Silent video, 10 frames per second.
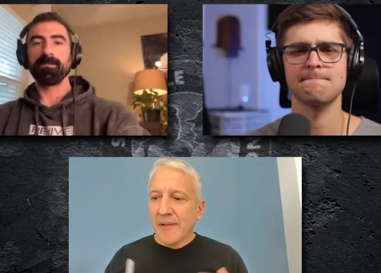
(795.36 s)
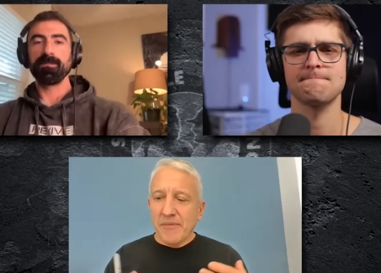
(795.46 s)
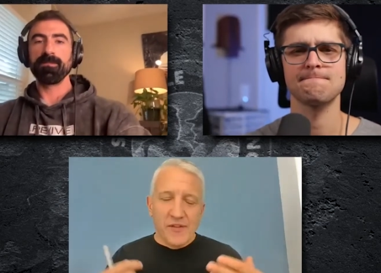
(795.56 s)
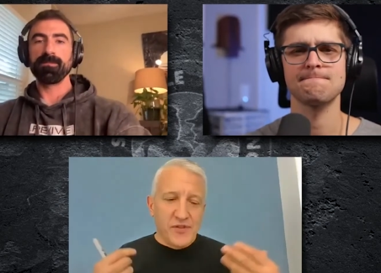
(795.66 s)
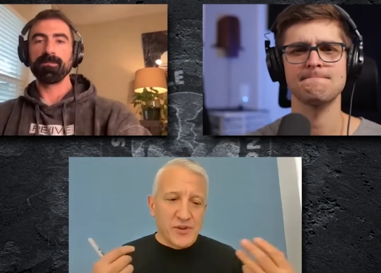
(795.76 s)

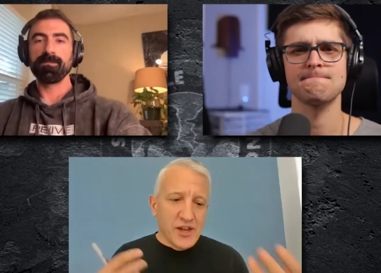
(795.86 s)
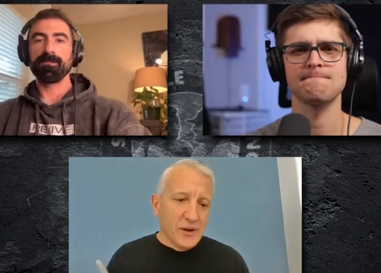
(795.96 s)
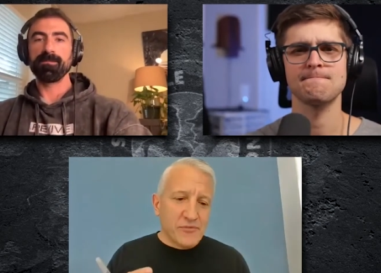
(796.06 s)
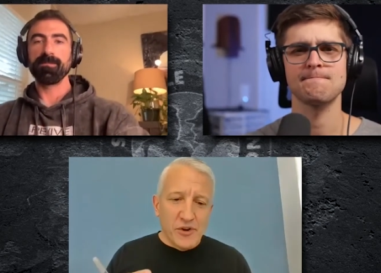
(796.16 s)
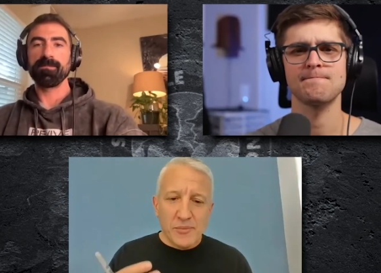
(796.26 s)
Speaker 1: if you
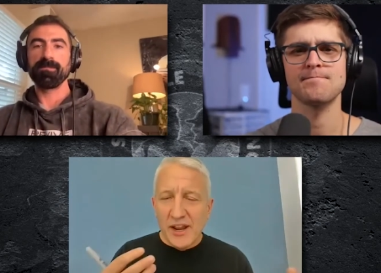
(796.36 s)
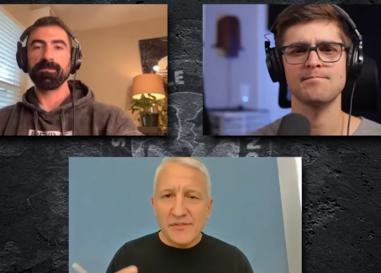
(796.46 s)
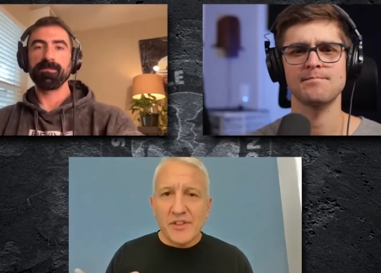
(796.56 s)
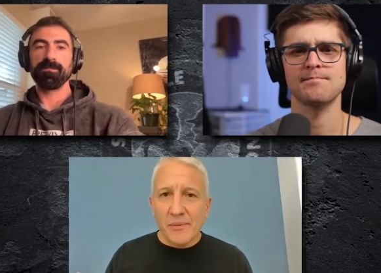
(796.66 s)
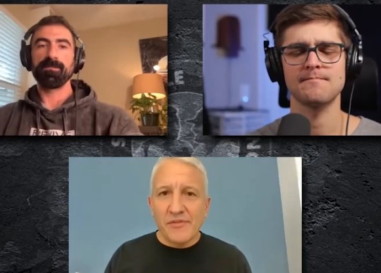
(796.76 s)
come from an
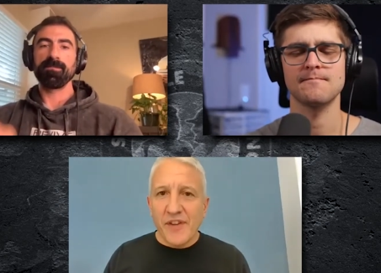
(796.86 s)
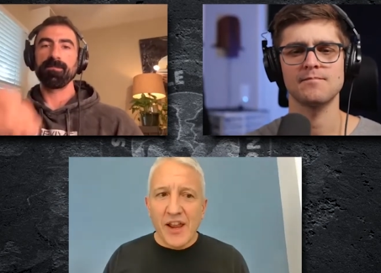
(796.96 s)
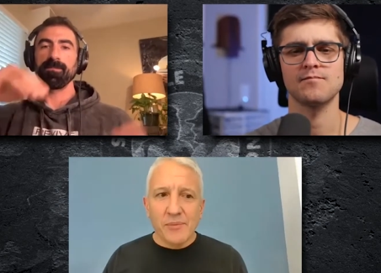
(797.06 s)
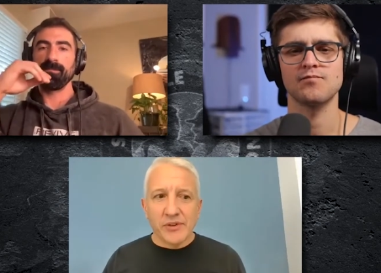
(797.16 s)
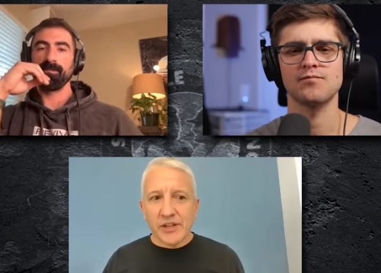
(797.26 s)
effed up
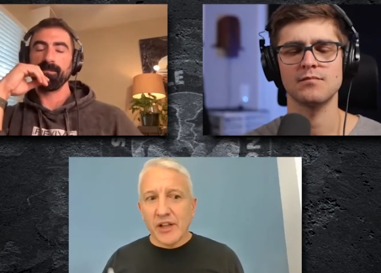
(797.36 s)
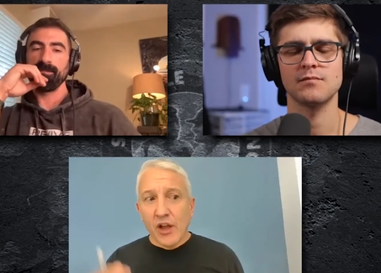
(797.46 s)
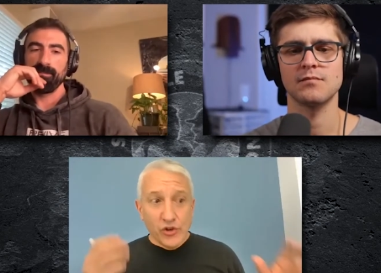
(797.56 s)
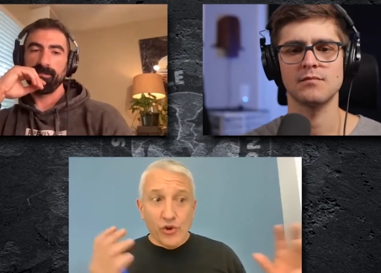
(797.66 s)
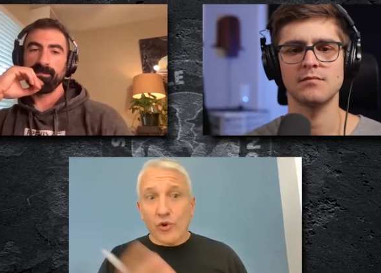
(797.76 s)
family,
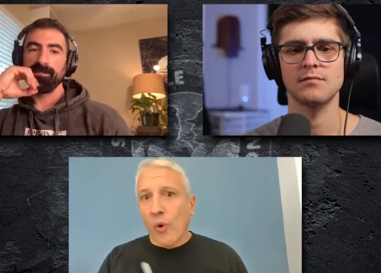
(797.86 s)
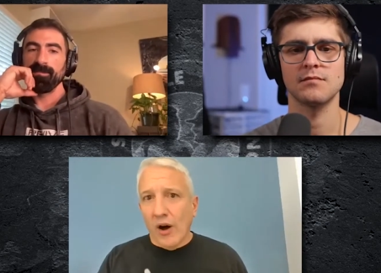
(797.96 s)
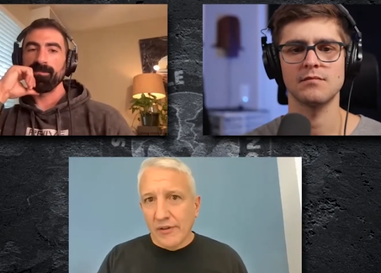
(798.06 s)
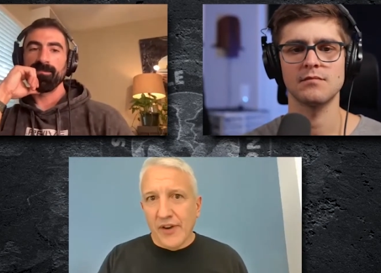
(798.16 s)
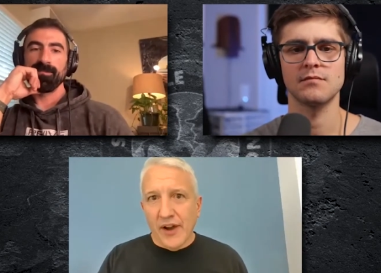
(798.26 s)
you're
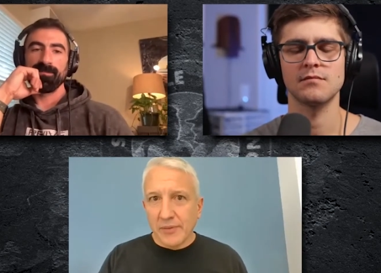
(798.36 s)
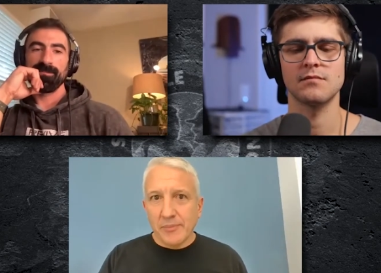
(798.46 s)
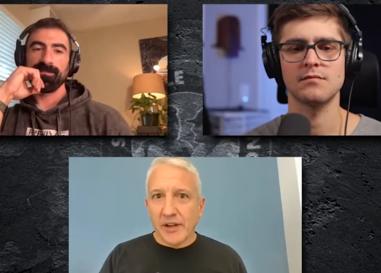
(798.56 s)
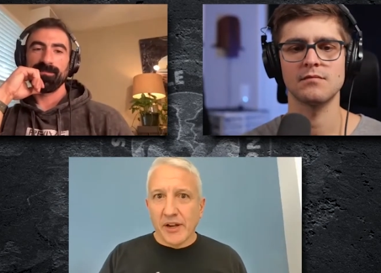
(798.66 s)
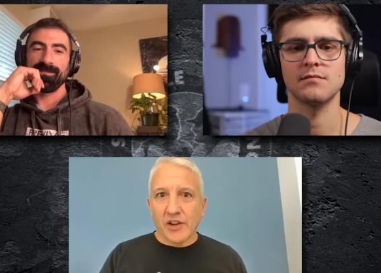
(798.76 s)
qualified to
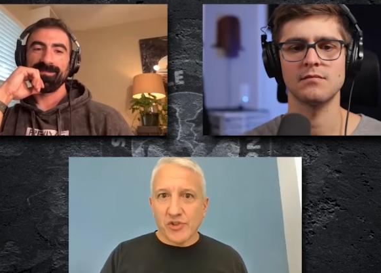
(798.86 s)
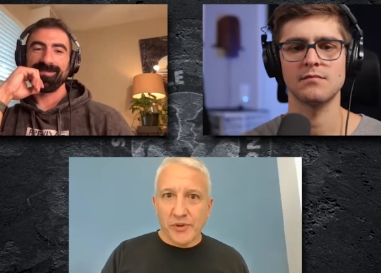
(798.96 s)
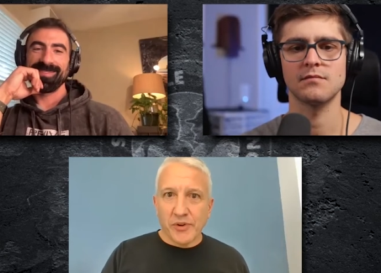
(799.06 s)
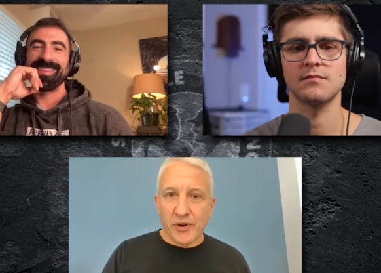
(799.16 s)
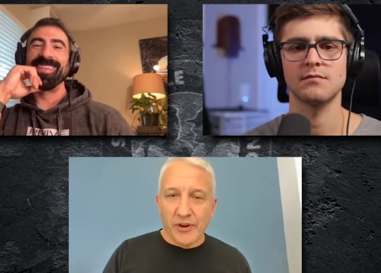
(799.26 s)
be an
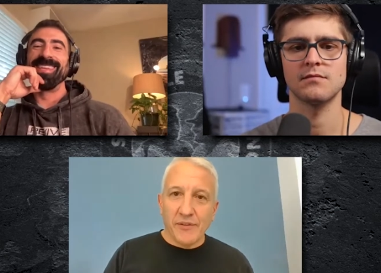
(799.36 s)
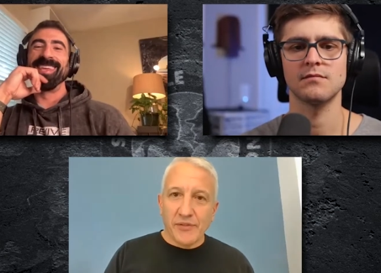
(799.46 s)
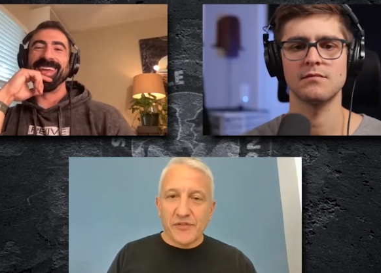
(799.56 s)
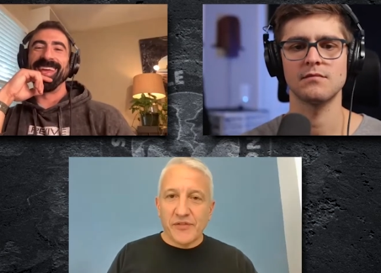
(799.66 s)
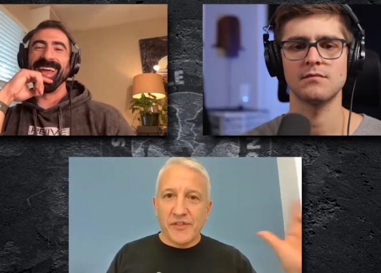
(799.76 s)
entrepreneur. I have
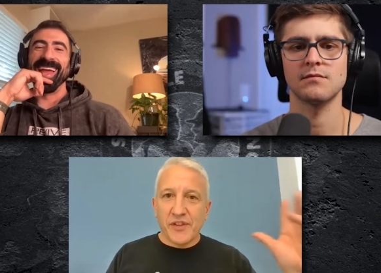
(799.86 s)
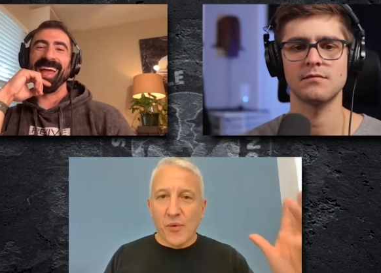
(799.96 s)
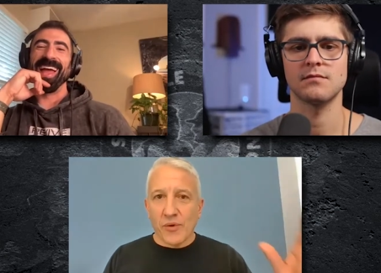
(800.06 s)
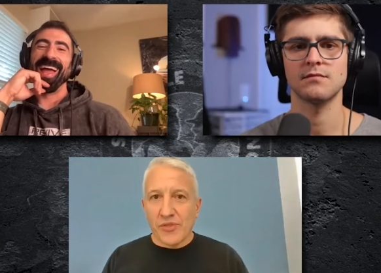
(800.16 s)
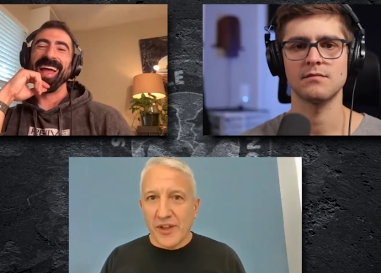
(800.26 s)
these
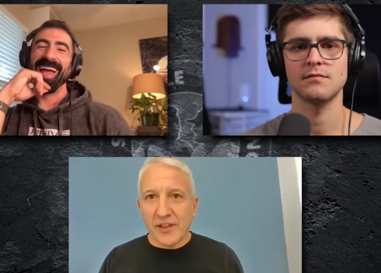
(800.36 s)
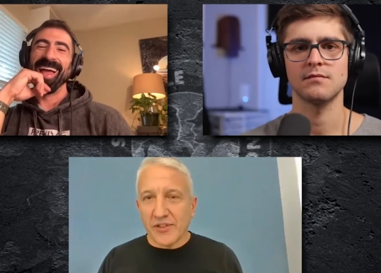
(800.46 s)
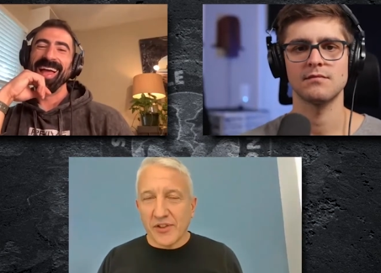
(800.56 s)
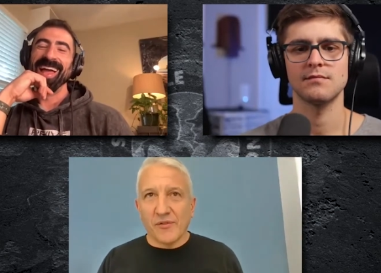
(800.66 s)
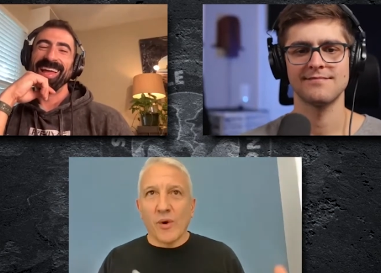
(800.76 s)
fifty-four things
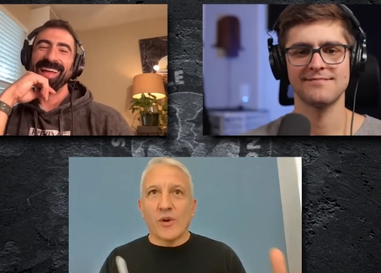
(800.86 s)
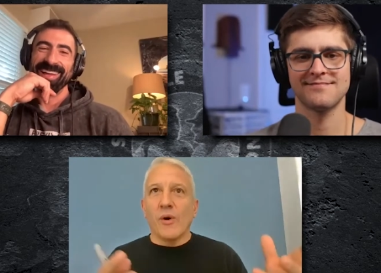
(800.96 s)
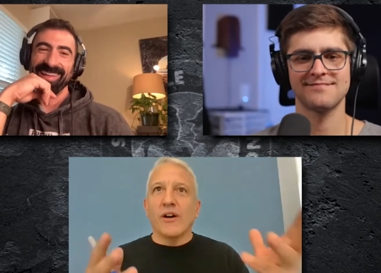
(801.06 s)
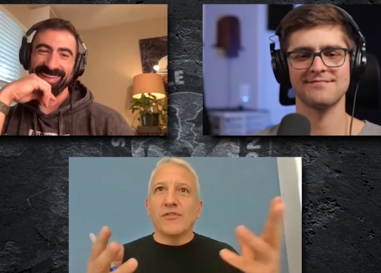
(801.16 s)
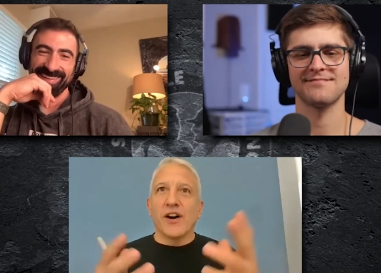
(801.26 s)
of what
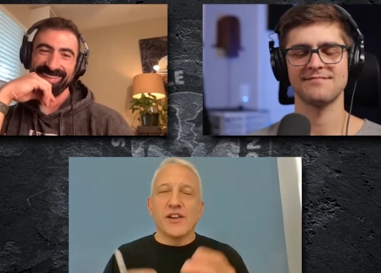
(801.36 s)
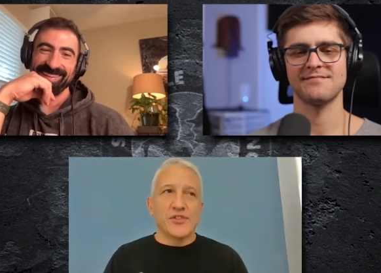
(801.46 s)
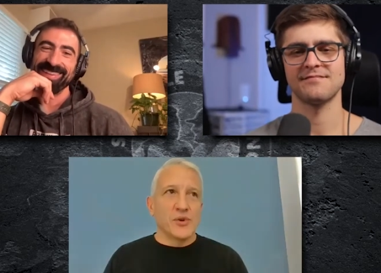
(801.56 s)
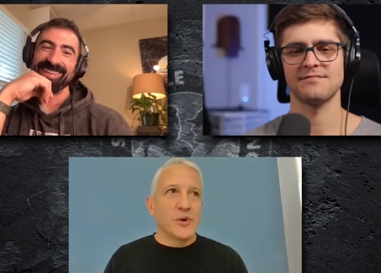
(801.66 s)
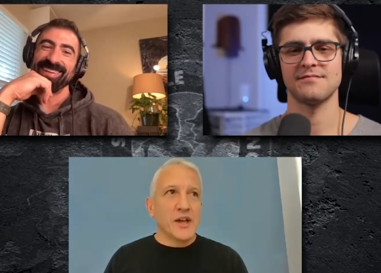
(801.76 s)
qualifies
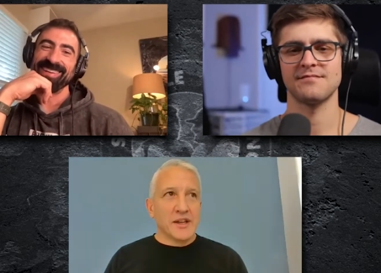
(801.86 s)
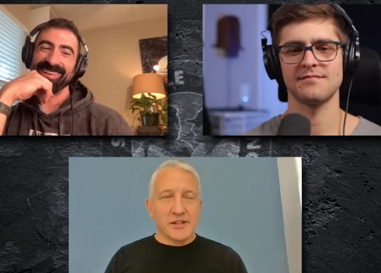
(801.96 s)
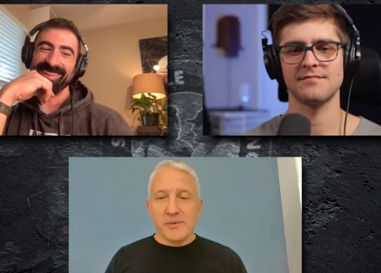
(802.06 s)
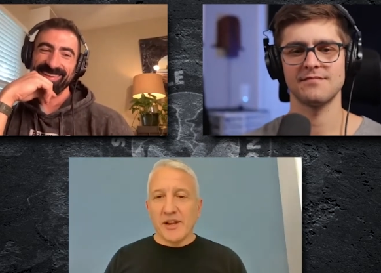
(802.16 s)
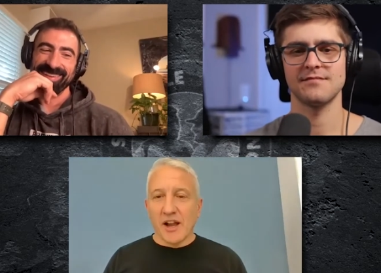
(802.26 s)
you to
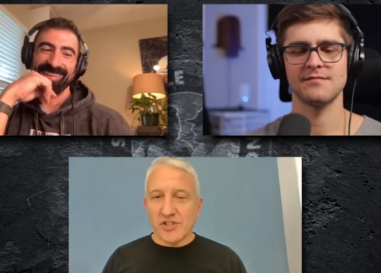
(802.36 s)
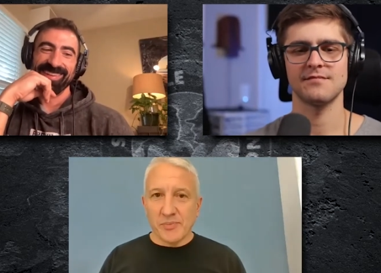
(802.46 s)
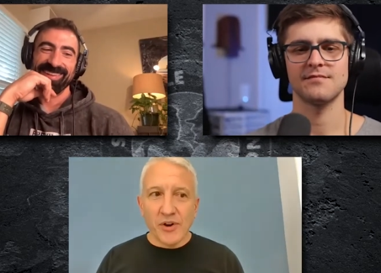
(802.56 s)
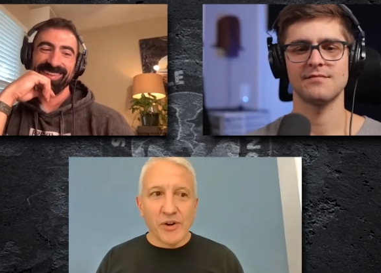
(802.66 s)
be an entrepreneur.